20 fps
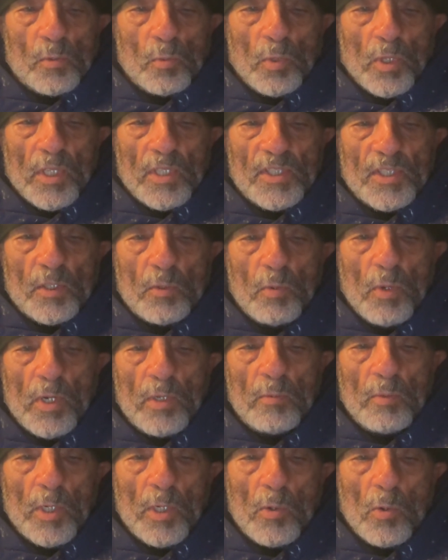with a
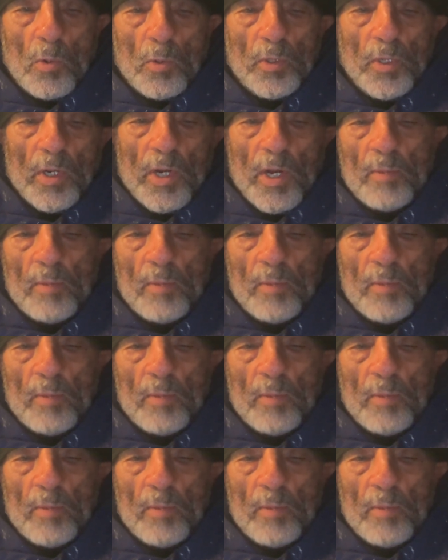screen recorder,